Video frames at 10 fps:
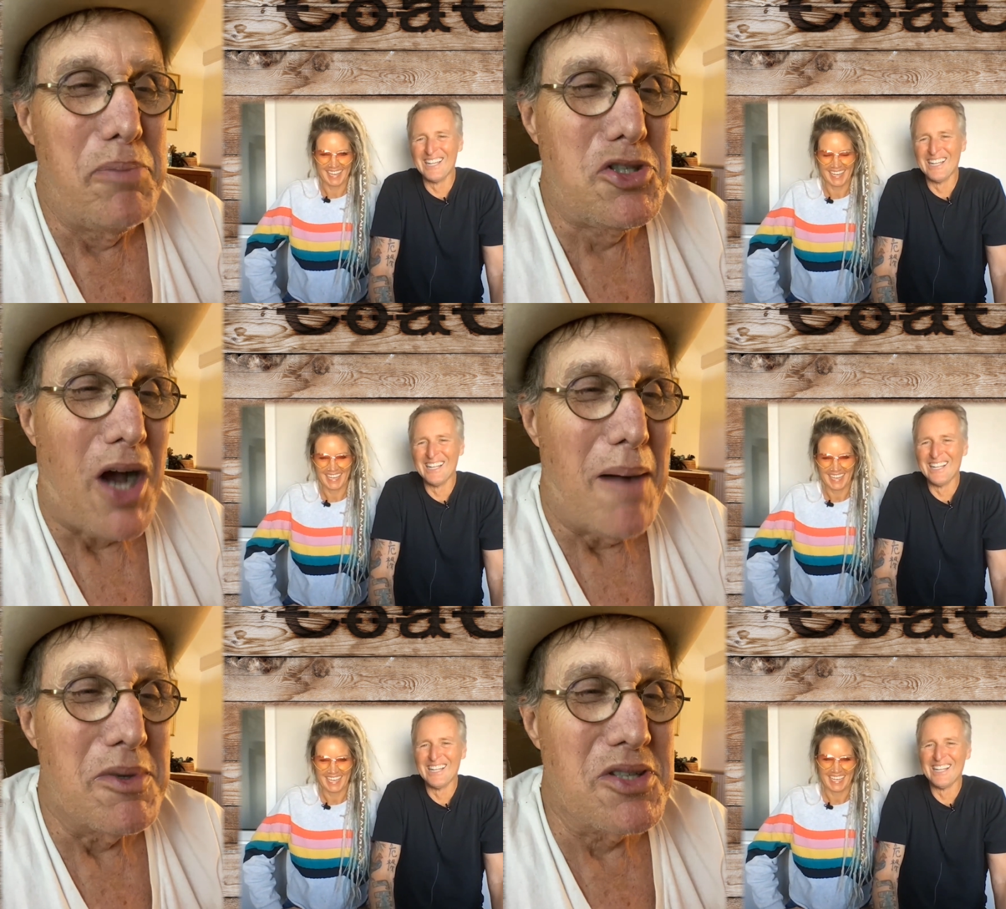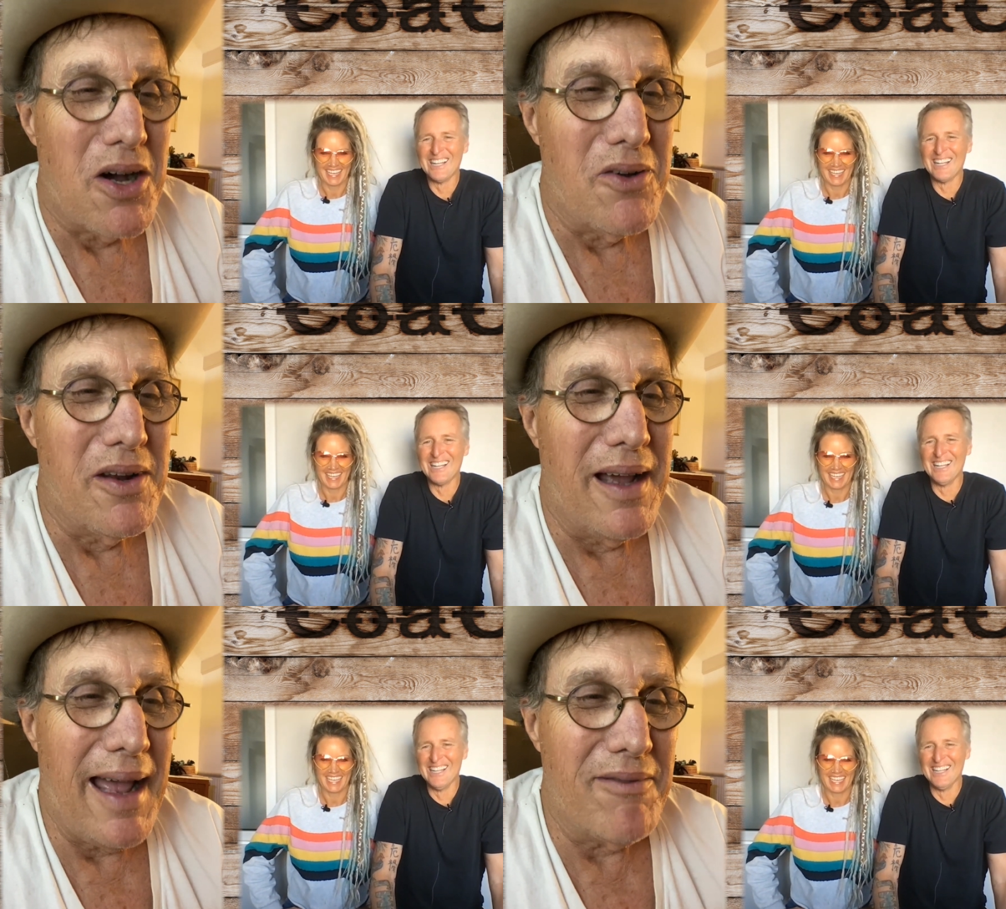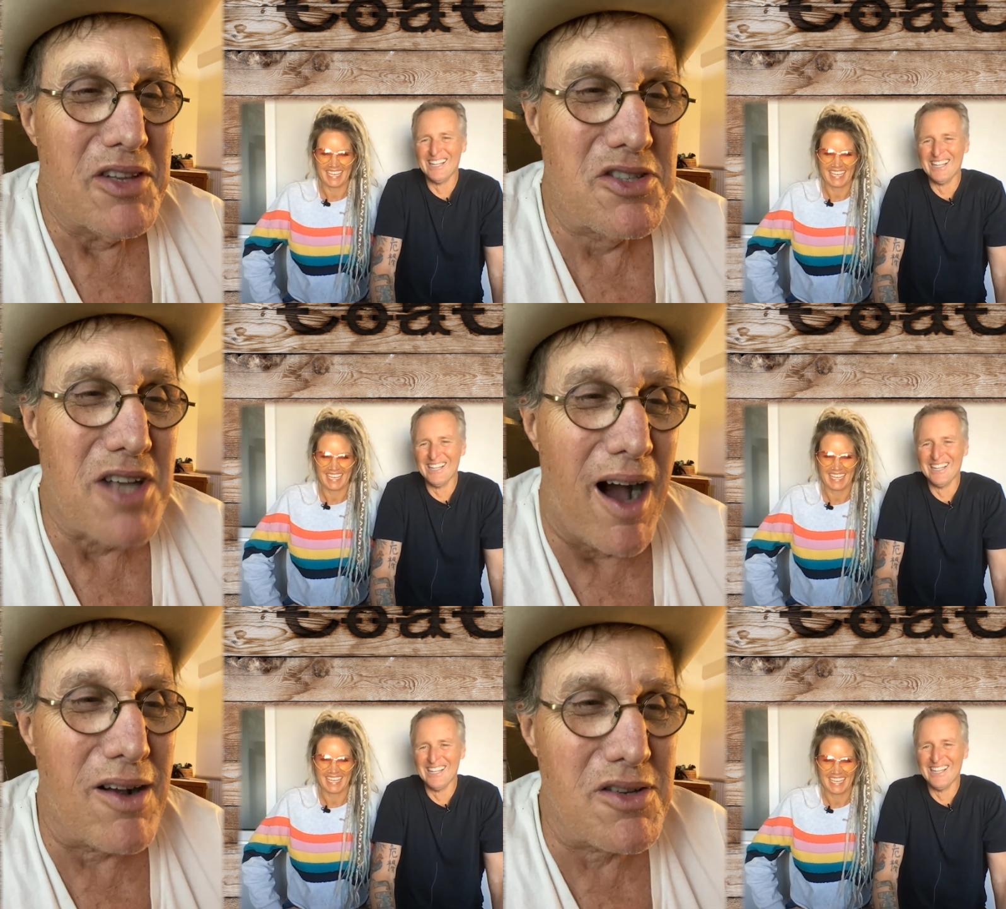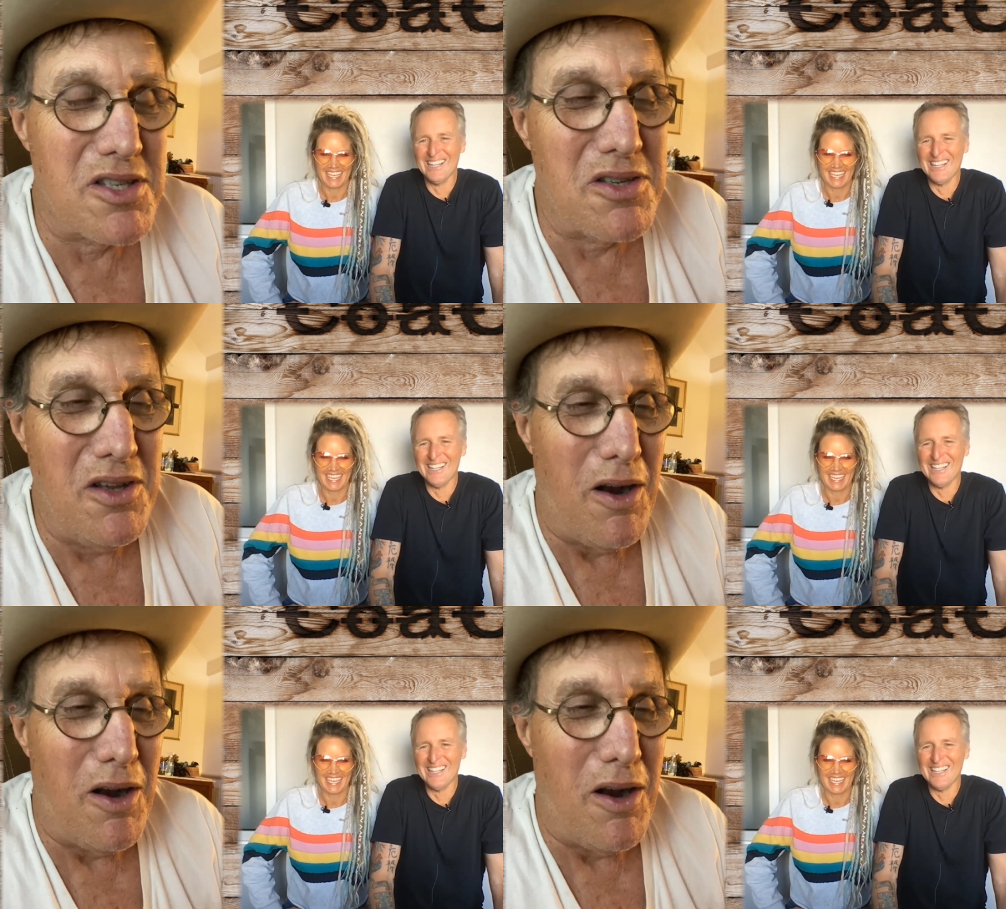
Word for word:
Speaker 1: pajamas on. I have the socks,